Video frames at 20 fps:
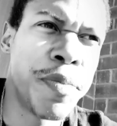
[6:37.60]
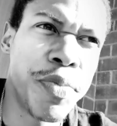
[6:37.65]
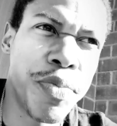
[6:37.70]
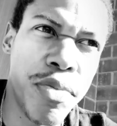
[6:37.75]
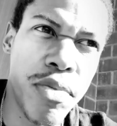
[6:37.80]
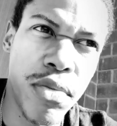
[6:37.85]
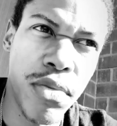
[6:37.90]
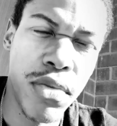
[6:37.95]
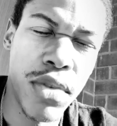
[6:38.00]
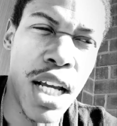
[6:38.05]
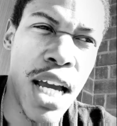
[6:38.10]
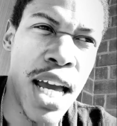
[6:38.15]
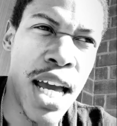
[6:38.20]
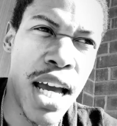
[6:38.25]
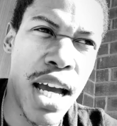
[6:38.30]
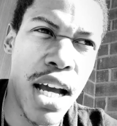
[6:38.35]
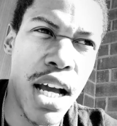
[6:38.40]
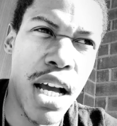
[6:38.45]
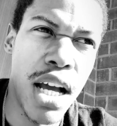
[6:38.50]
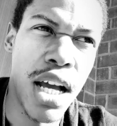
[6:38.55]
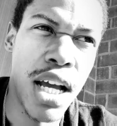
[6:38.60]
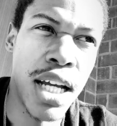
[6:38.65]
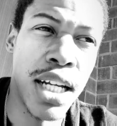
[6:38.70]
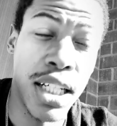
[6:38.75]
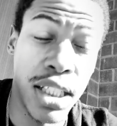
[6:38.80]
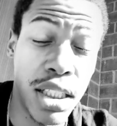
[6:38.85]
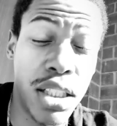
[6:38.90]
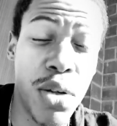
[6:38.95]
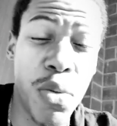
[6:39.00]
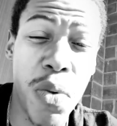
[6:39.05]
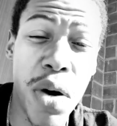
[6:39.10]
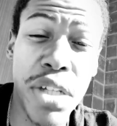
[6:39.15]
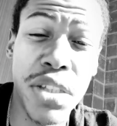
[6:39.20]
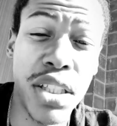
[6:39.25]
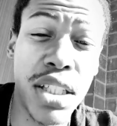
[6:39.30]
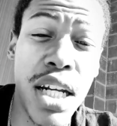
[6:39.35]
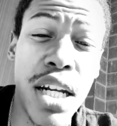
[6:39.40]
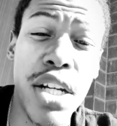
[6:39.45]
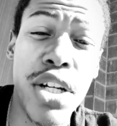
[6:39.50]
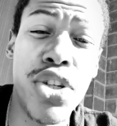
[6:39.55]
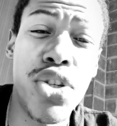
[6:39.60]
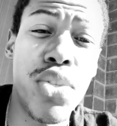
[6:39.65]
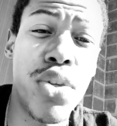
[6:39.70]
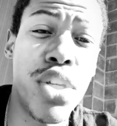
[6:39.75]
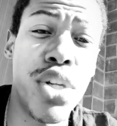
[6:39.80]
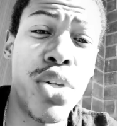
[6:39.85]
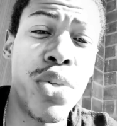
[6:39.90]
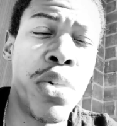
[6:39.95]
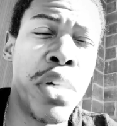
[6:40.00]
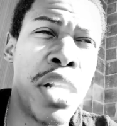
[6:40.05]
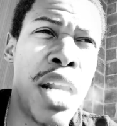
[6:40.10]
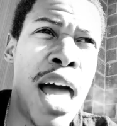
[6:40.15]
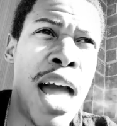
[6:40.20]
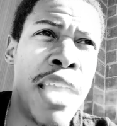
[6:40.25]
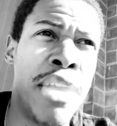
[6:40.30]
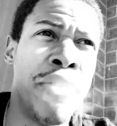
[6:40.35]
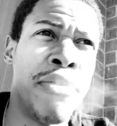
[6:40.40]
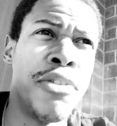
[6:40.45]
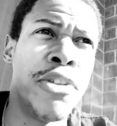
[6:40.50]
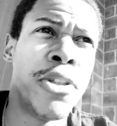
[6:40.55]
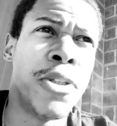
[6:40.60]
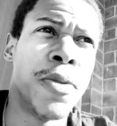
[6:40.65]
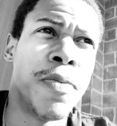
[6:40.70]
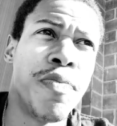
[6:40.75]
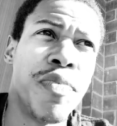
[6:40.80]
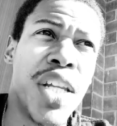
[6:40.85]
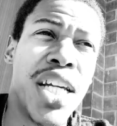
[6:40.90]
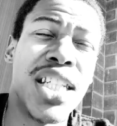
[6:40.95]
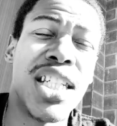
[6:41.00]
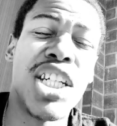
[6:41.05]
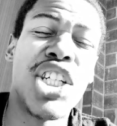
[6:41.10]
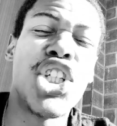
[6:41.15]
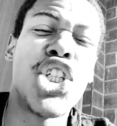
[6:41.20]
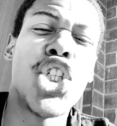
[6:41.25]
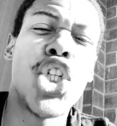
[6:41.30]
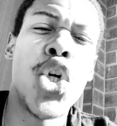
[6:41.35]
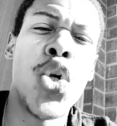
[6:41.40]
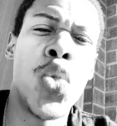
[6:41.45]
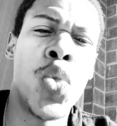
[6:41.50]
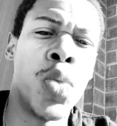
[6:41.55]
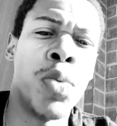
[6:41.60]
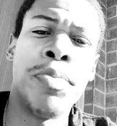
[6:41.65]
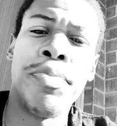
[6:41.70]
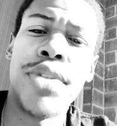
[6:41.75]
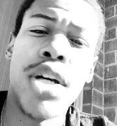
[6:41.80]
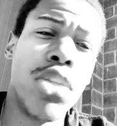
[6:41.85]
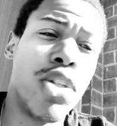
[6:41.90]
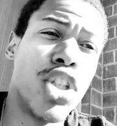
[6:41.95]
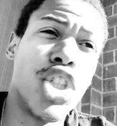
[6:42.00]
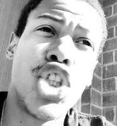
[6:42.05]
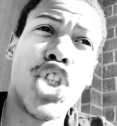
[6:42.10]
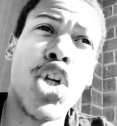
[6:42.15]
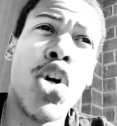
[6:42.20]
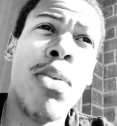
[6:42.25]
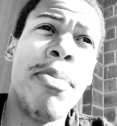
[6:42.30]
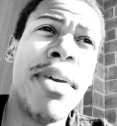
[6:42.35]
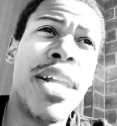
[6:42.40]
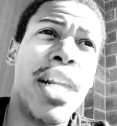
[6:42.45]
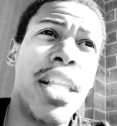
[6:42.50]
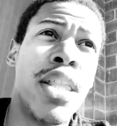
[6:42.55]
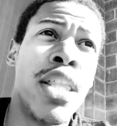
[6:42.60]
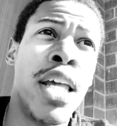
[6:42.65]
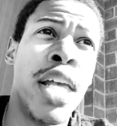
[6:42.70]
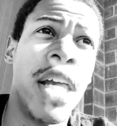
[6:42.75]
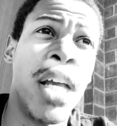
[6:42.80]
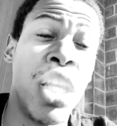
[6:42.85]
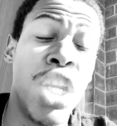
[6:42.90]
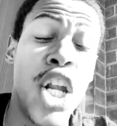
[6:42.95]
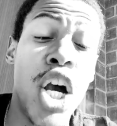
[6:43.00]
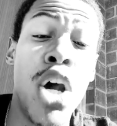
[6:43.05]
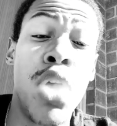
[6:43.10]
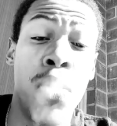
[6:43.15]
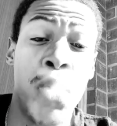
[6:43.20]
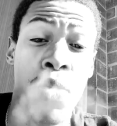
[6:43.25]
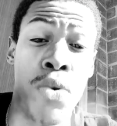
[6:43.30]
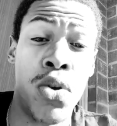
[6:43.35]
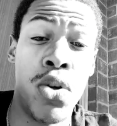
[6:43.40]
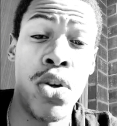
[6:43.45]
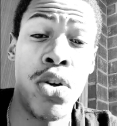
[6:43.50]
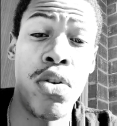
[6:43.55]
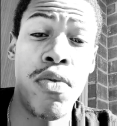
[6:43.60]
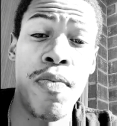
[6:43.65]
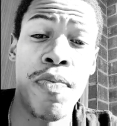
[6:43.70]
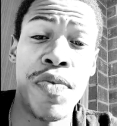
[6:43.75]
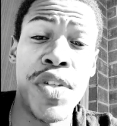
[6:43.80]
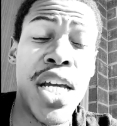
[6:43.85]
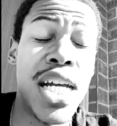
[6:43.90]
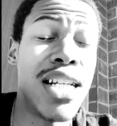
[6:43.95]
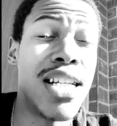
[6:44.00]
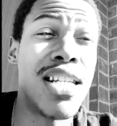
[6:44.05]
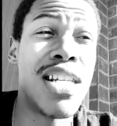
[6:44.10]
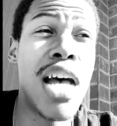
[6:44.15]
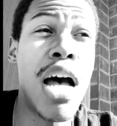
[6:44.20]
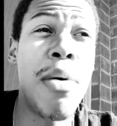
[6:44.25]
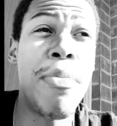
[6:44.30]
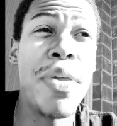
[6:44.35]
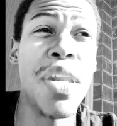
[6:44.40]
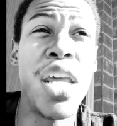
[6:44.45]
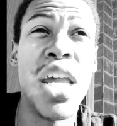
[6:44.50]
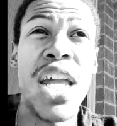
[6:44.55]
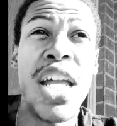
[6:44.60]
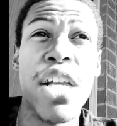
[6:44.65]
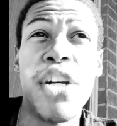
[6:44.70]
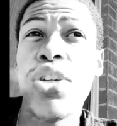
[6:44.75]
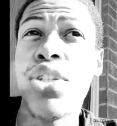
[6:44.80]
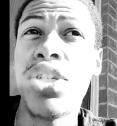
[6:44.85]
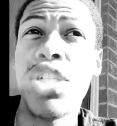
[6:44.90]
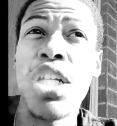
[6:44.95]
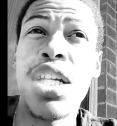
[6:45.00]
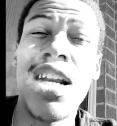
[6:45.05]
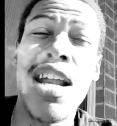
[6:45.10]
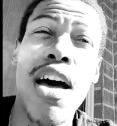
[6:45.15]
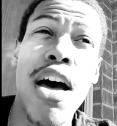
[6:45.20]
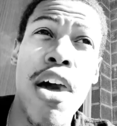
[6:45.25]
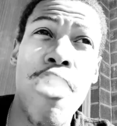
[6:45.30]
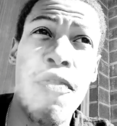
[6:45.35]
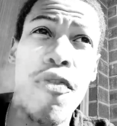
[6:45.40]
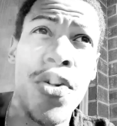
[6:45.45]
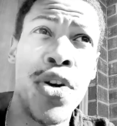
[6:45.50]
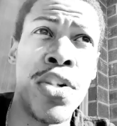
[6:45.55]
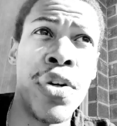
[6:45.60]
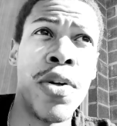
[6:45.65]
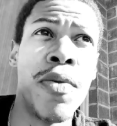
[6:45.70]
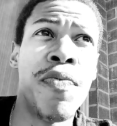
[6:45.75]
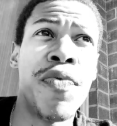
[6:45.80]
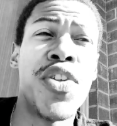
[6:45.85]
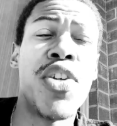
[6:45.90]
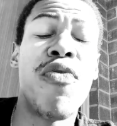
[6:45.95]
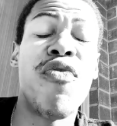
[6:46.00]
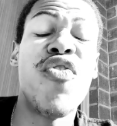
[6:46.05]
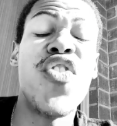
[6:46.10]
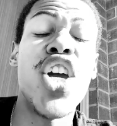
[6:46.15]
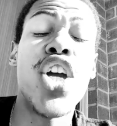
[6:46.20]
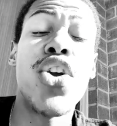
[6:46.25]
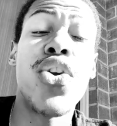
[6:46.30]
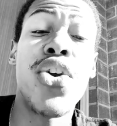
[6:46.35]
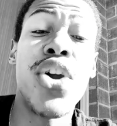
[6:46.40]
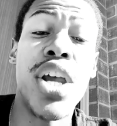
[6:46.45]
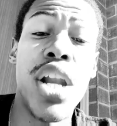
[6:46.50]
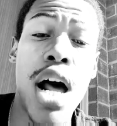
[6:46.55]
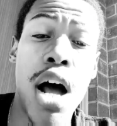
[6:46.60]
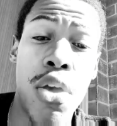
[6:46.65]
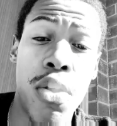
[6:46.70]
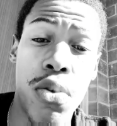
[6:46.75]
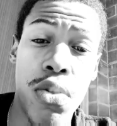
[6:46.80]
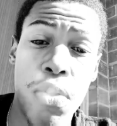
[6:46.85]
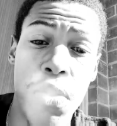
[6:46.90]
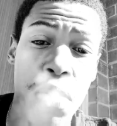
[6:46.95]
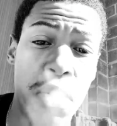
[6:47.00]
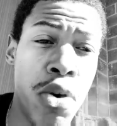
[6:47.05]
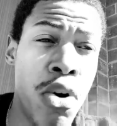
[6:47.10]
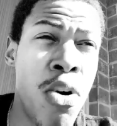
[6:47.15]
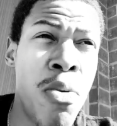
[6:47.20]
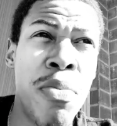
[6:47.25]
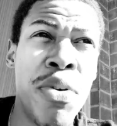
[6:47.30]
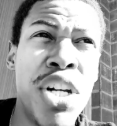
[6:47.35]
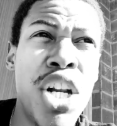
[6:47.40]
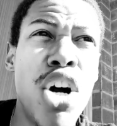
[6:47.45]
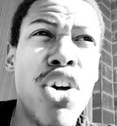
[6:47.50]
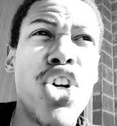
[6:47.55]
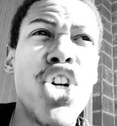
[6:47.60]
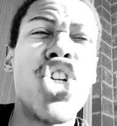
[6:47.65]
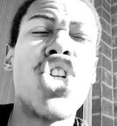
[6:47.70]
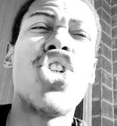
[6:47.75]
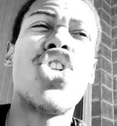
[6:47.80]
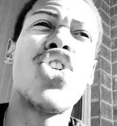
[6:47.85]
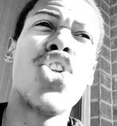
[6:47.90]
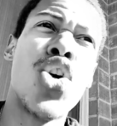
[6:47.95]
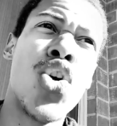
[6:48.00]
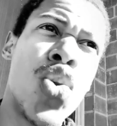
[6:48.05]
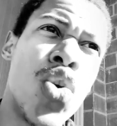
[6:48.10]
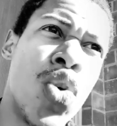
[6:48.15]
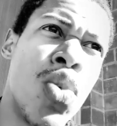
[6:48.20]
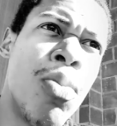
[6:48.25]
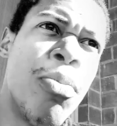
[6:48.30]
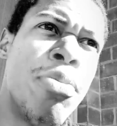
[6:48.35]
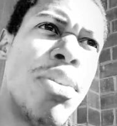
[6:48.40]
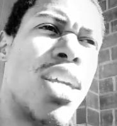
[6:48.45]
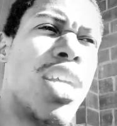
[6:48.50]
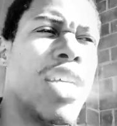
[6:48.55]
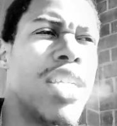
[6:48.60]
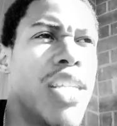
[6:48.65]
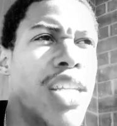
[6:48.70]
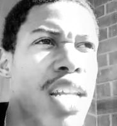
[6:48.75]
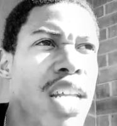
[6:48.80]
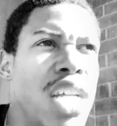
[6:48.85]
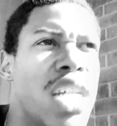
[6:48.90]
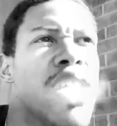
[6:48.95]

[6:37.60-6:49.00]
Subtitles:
and it's the worst thing that you could do in life, is assume. Don't assume anything. No. Take the time and the energy and the effort to figure it out. But don't assume because of this it's going to be that. Or